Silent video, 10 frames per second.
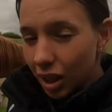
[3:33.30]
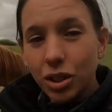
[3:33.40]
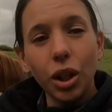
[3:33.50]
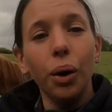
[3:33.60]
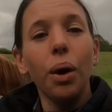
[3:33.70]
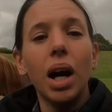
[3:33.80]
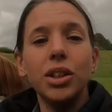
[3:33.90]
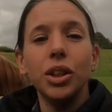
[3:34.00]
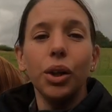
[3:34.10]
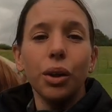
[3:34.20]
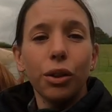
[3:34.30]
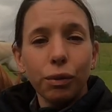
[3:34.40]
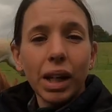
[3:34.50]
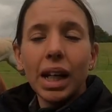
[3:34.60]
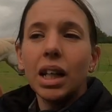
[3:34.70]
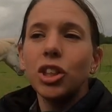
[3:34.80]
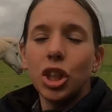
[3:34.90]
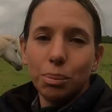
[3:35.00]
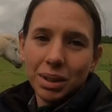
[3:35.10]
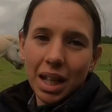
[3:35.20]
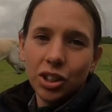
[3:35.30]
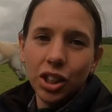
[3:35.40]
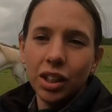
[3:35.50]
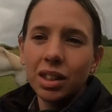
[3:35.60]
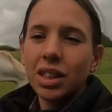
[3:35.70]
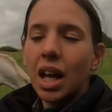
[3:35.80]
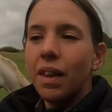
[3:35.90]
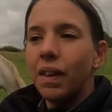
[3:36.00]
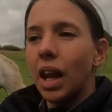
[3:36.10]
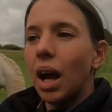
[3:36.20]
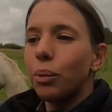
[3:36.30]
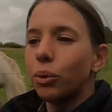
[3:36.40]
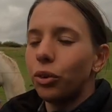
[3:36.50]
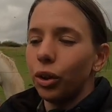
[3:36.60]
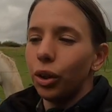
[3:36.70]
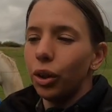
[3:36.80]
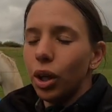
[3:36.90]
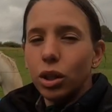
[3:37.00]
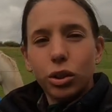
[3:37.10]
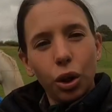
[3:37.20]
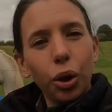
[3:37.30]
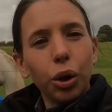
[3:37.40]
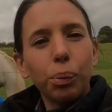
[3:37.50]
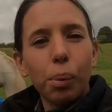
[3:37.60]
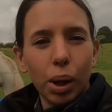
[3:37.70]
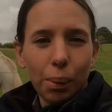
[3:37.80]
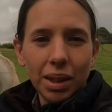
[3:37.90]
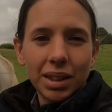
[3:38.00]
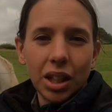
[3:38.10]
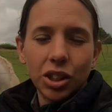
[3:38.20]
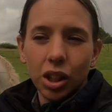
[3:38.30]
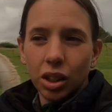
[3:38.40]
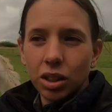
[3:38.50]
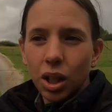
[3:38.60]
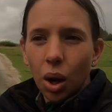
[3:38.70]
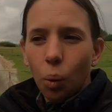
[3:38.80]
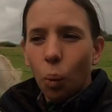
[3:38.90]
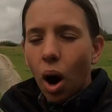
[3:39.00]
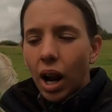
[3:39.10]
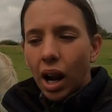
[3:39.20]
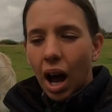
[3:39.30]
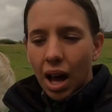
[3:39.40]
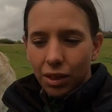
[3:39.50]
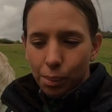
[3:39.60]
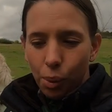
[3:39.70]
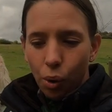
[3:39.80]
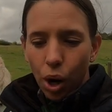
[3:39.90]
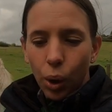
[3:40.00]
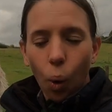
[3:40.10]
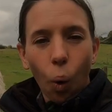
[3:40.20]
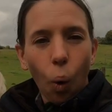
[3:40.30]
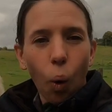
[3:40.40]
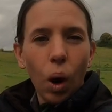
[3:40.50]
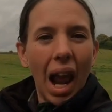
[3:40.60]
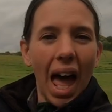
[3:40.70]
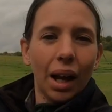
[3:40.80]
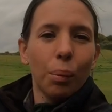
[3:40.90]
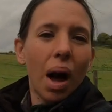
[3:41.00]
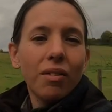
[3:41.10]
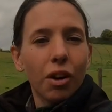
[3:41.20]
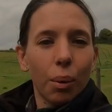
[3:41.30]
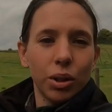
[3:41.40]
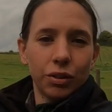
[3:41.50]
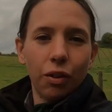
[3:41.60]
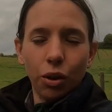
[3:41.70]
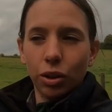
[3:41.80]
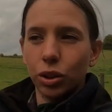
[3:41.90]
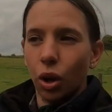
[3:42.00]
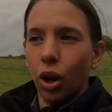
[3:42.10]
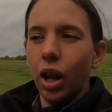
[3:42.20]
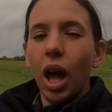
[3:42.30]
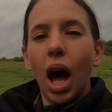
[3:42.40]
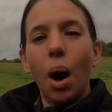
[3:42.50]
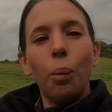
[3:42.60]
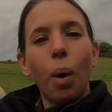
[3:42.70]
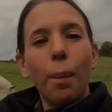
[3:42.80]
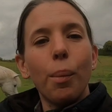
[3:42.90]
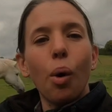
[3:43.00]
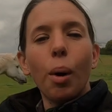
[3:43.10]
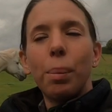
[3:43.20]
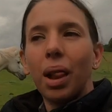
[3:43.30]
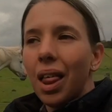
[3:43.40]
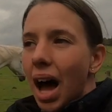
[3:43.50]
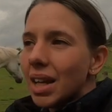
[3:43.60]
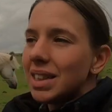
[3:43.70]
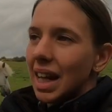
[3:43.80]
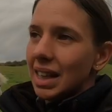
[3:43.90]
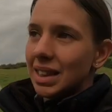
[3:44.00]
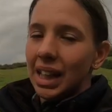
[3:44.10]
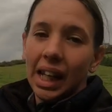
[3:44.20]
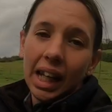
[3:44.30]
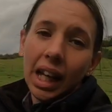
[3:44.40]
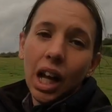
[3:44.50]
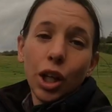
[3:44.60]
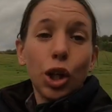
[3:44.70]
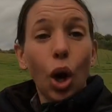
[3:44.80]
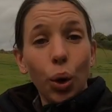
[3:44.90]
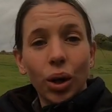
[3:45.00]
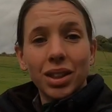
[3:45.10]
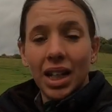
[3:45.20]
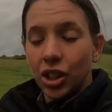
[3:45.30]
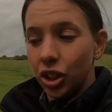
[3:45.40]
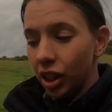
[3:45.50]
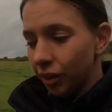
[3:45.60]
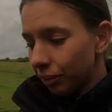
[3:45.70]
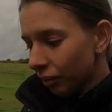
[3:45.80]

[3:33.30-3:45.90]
So I do 3 gym sessions, then I will do 2 bodyweight sessions, one either more a core, leg, whatever I want to focus on, and one more a Pilates-y yoga session.